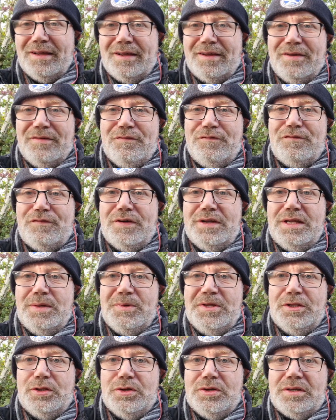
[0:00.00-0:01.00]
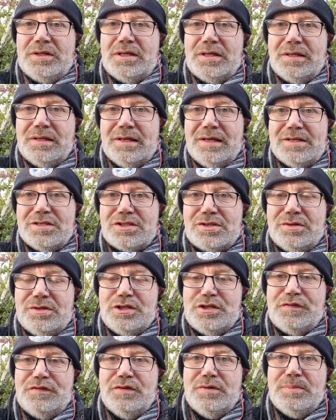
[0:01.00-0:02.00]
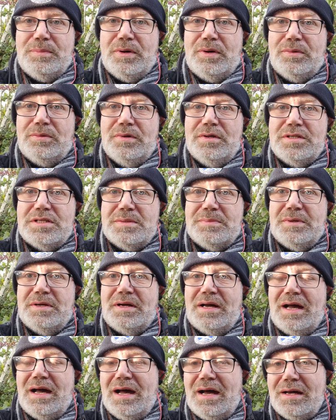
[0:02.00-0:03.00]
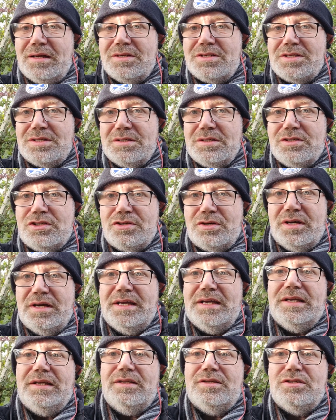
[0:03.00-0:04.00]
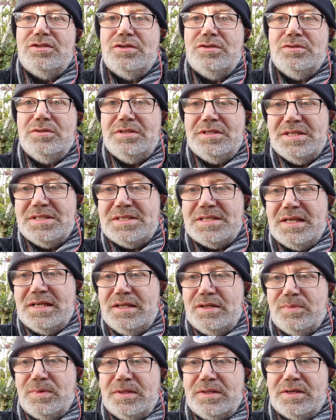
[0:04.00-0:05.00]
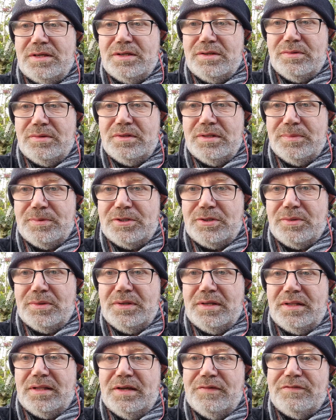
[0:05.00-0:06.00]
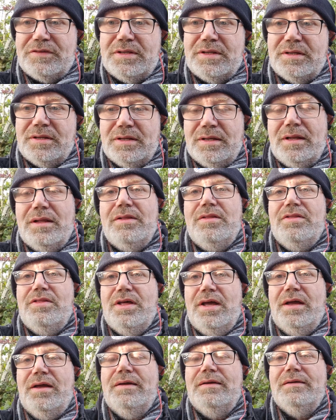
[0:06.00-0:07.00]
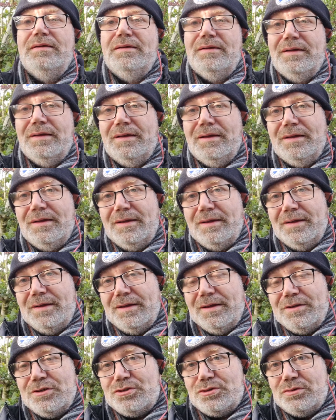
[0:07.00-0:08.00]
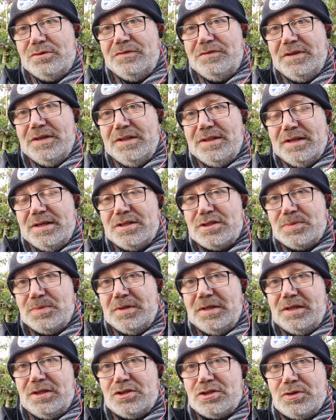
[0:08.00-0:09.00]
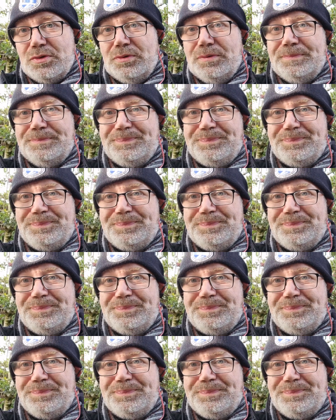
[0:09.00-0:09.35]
funny wee look at Scottish football, is about Hearts trying to decide whether or not they were going to lift the trophy this week. So